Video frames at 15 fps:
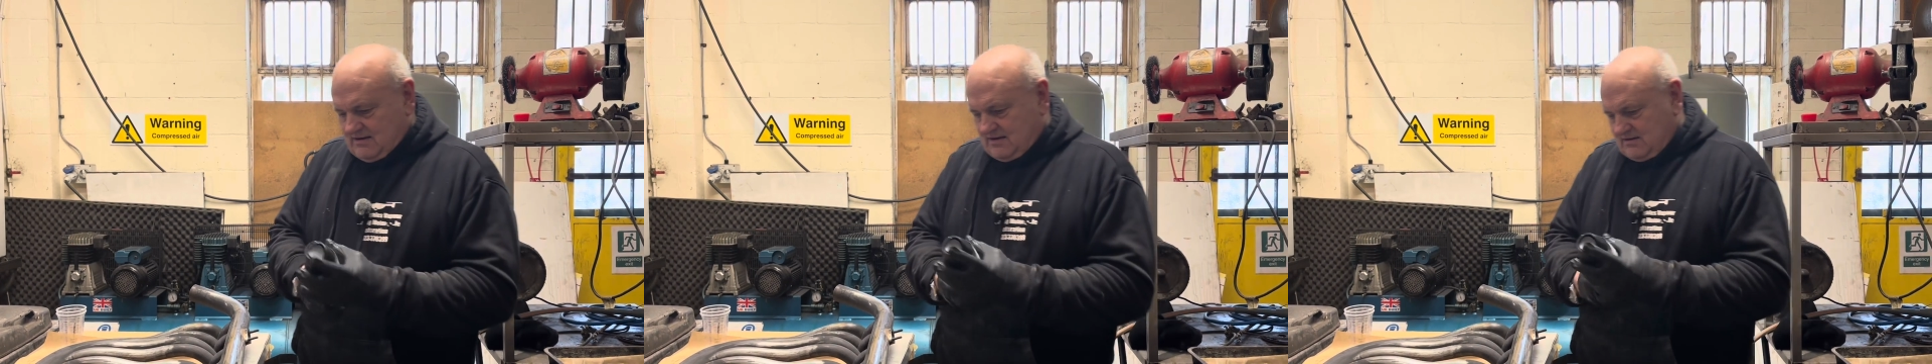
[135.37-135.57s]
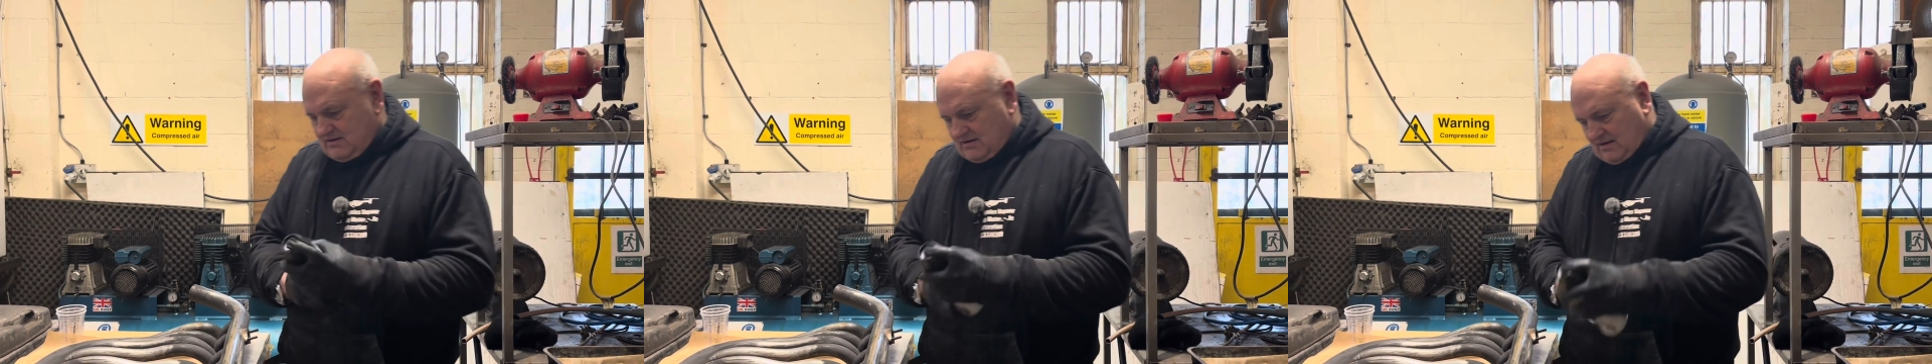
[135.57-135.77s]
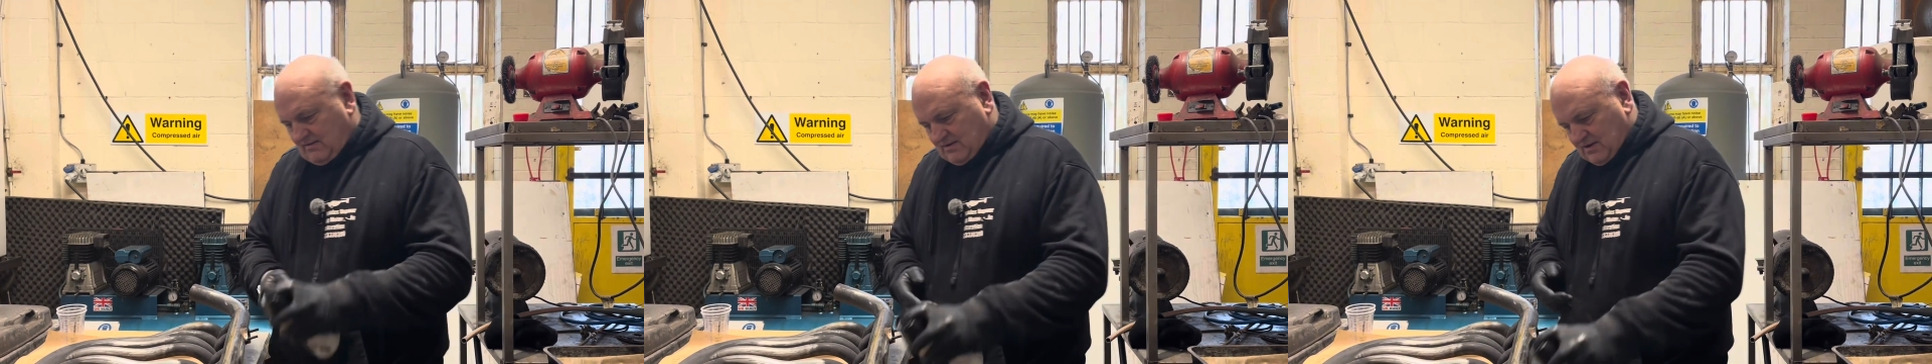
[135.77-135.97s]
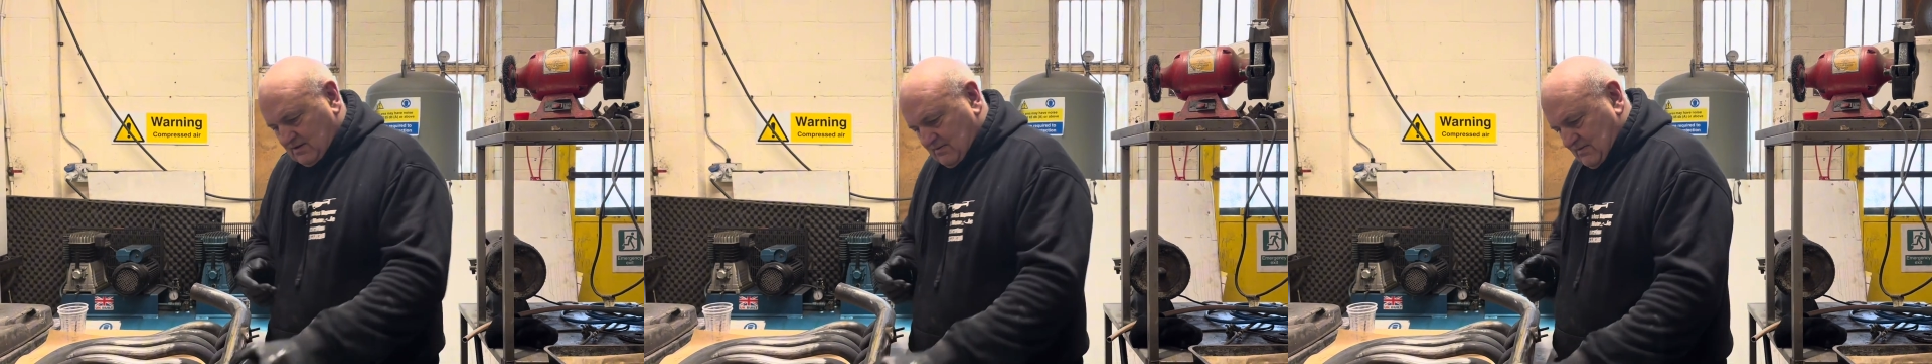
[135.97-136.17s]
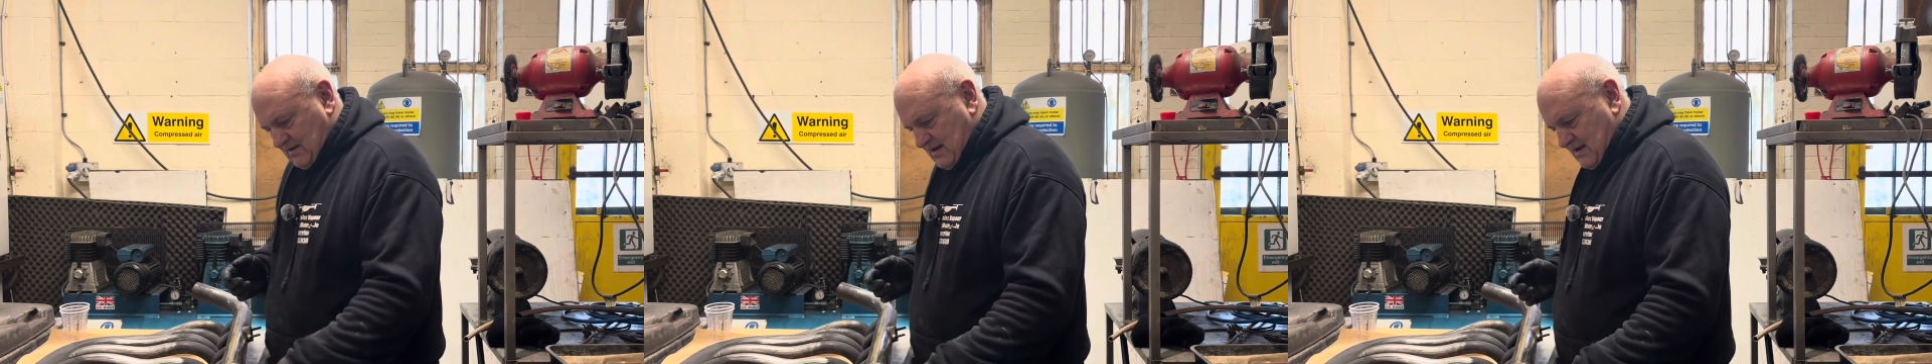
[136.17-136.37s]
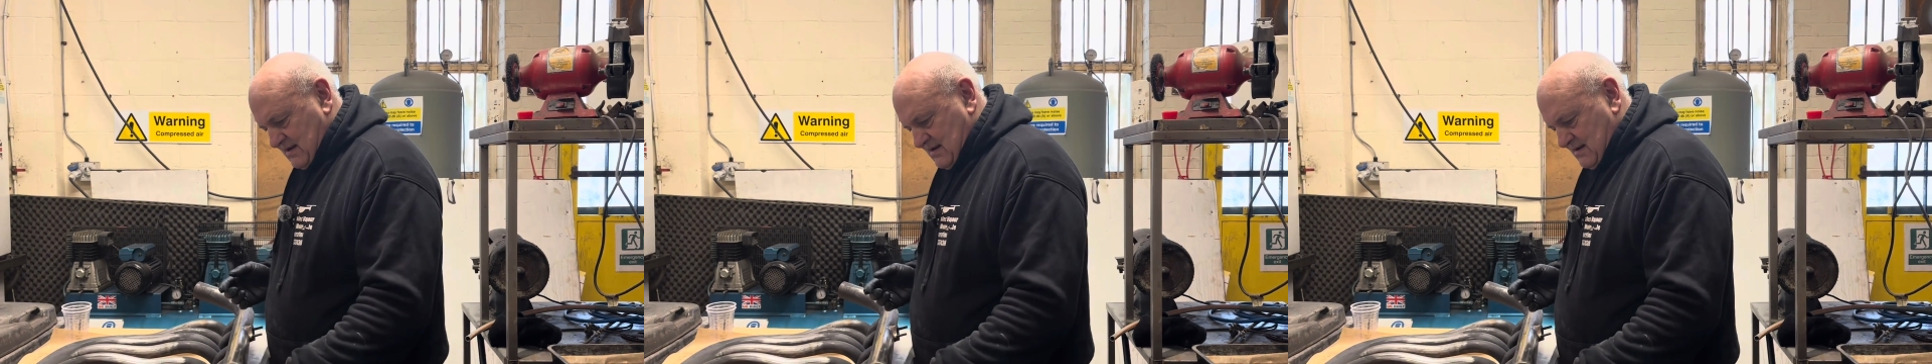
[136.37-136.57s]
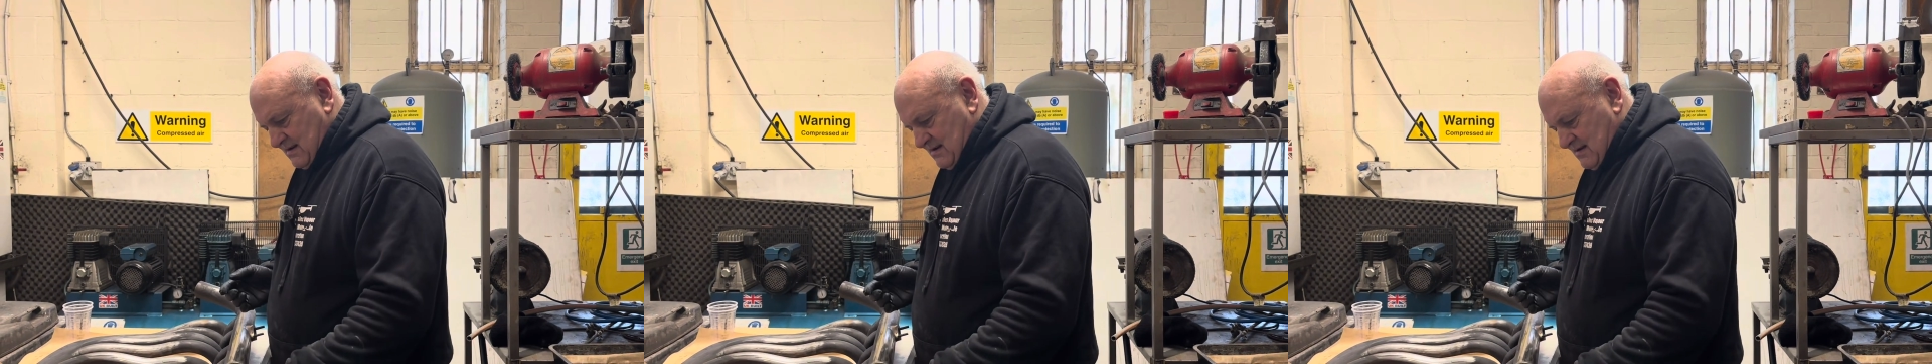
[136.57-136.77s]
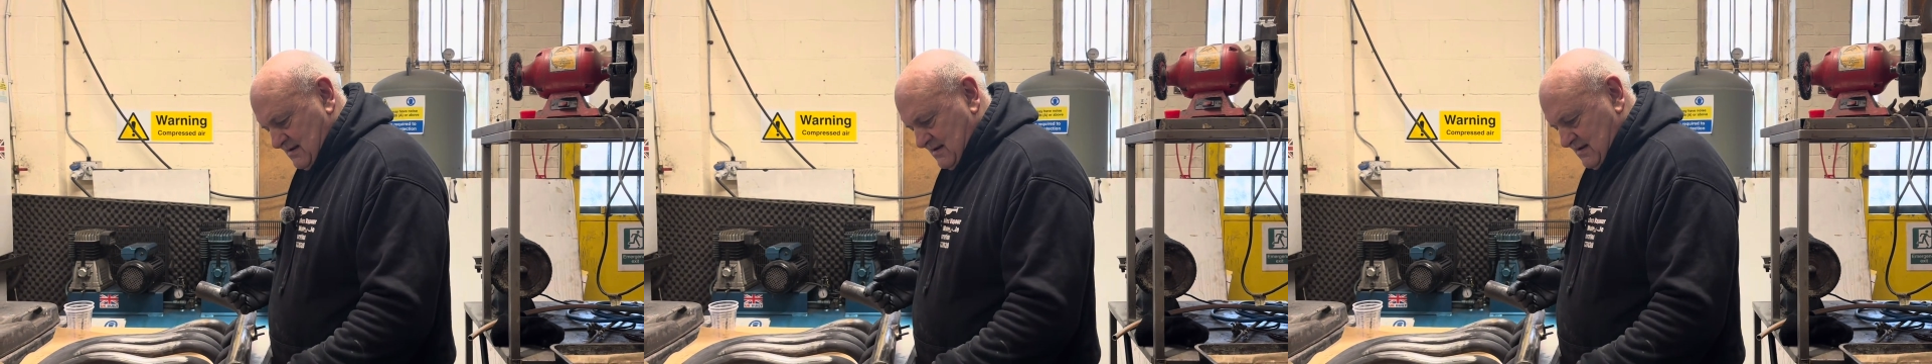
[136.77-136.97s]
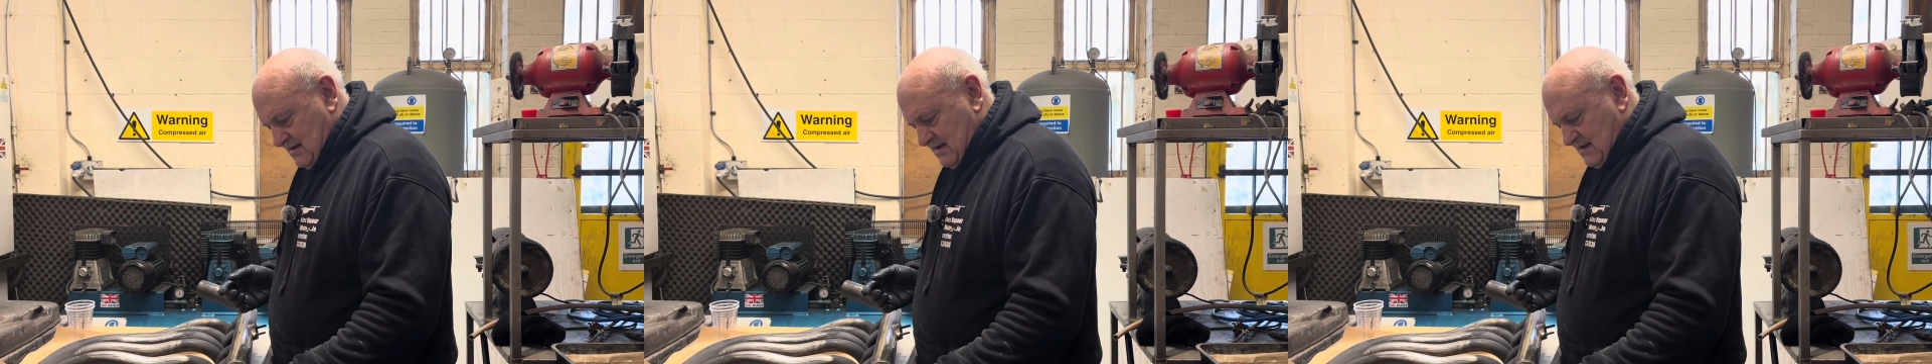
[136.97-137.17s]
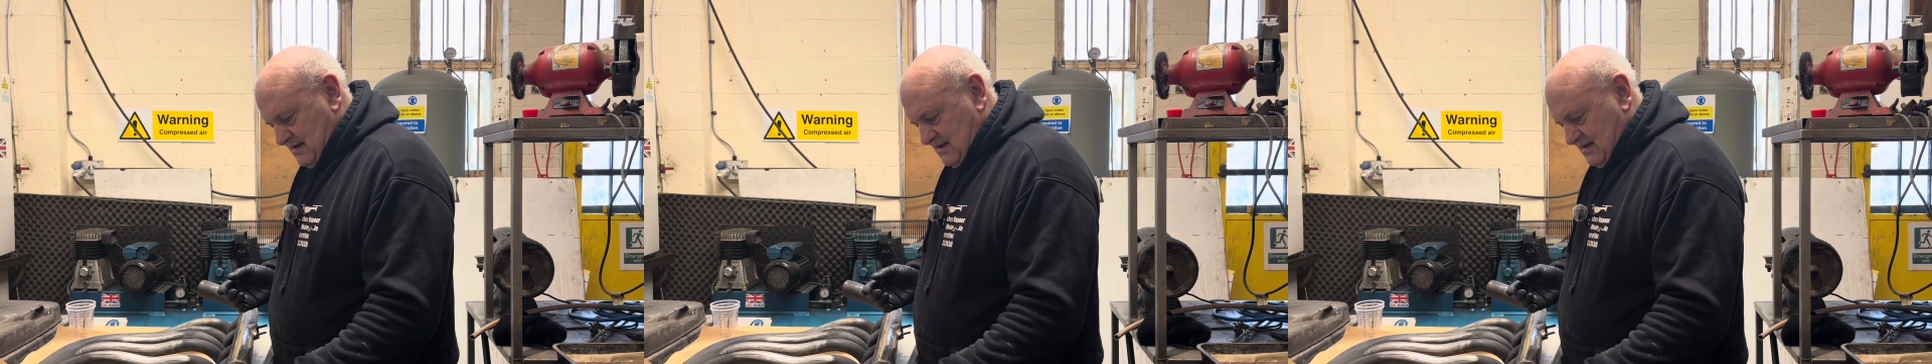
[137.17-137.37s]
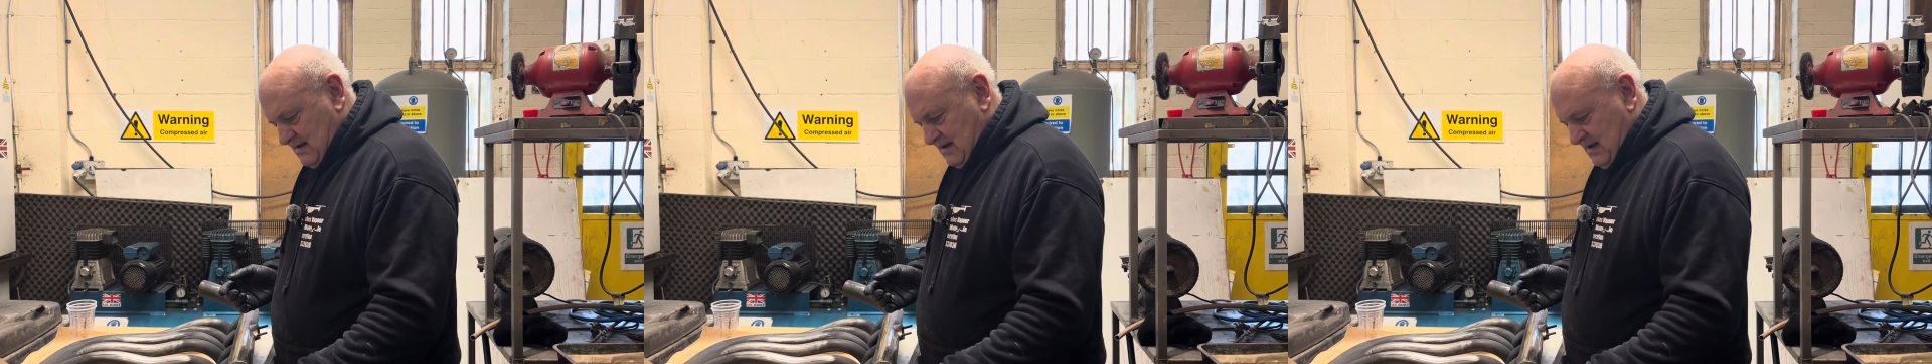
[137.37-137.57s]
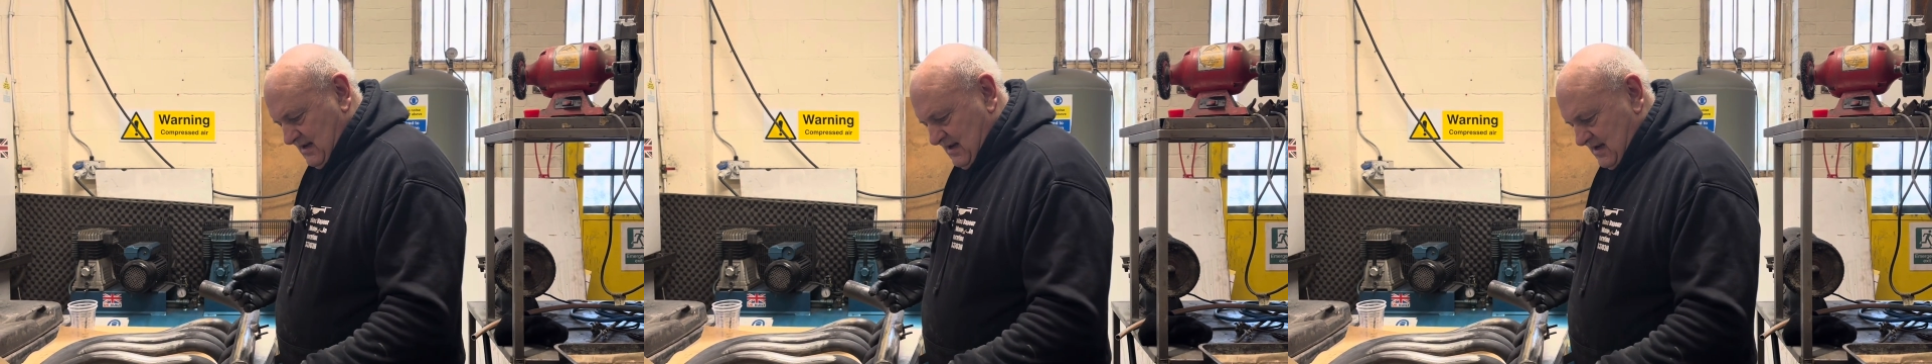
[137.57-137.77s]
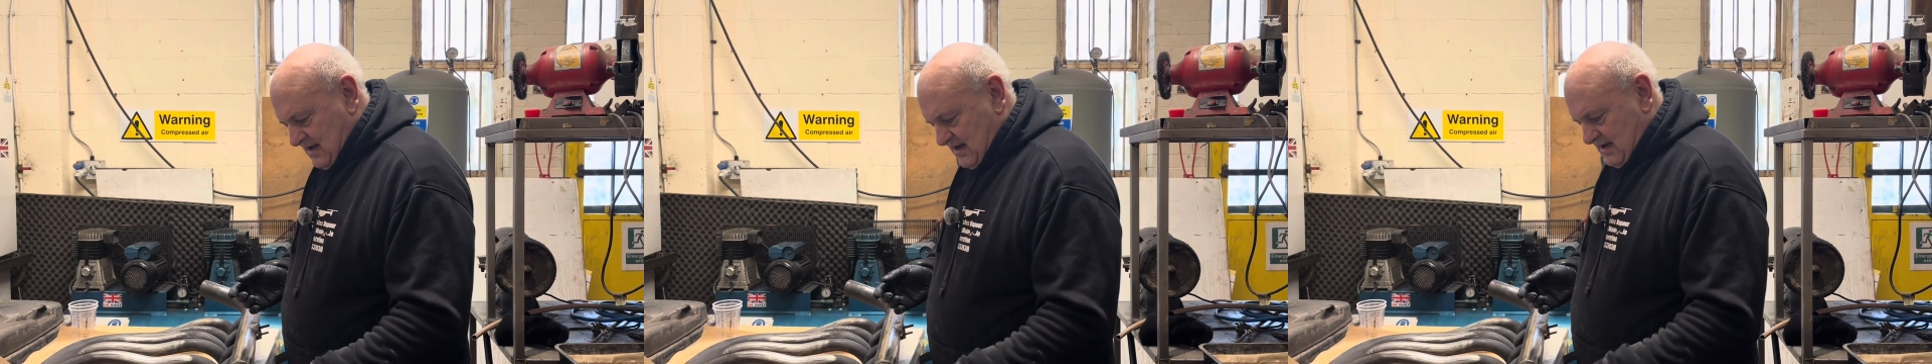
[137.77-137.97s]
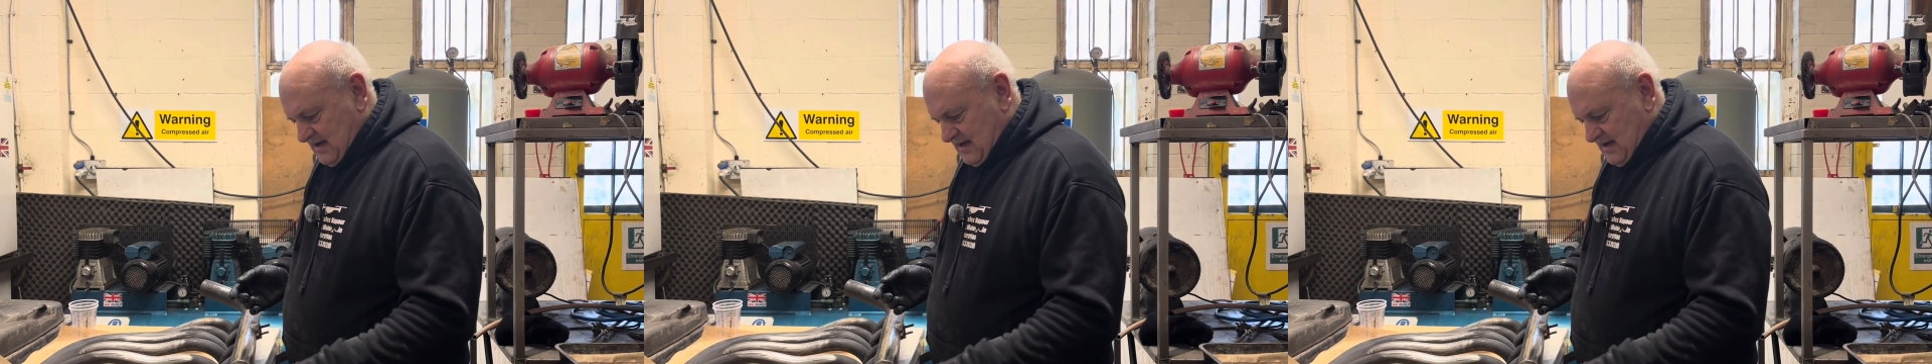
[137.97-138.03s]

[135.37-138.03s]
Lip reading: Just have a spray. Yeah.